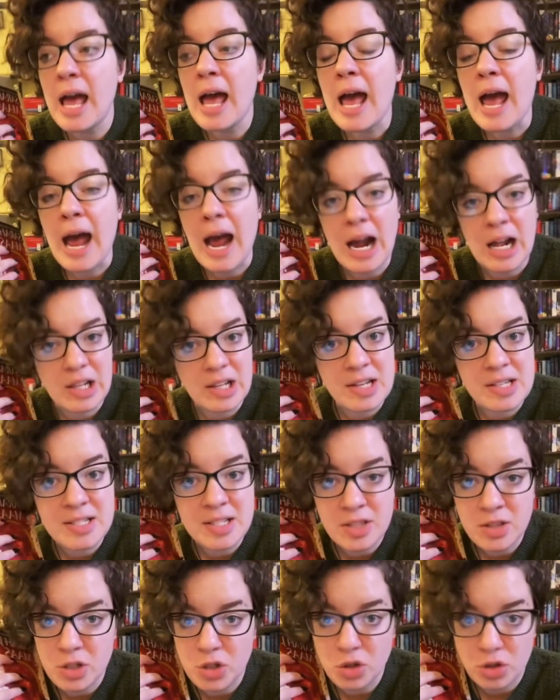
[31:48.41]
hell as
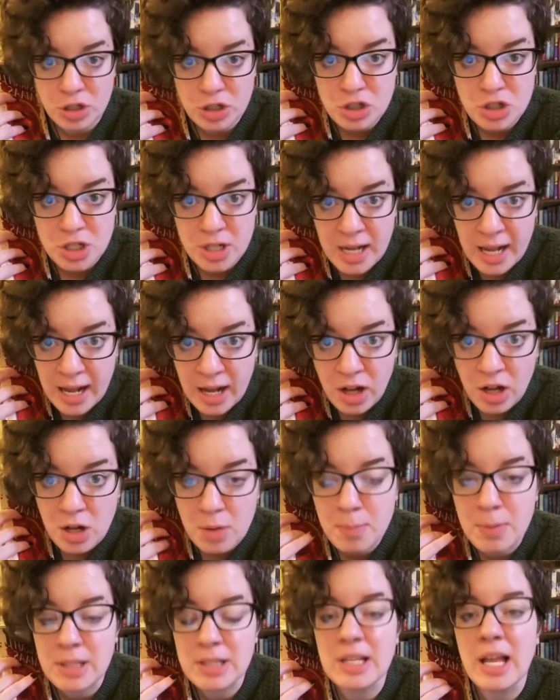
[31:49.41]
in the Christian hell,
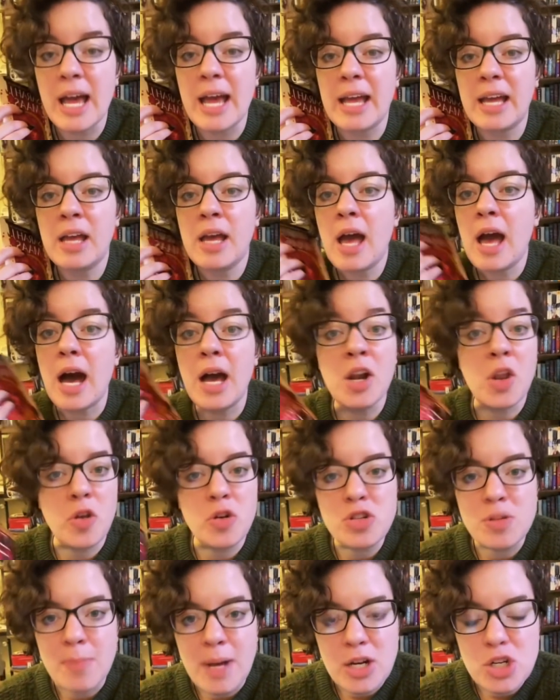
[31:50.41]
but like another
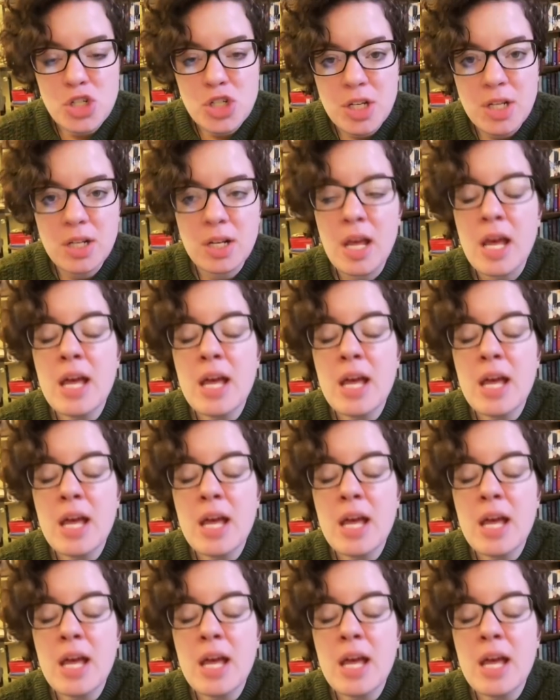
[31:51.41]
dimension.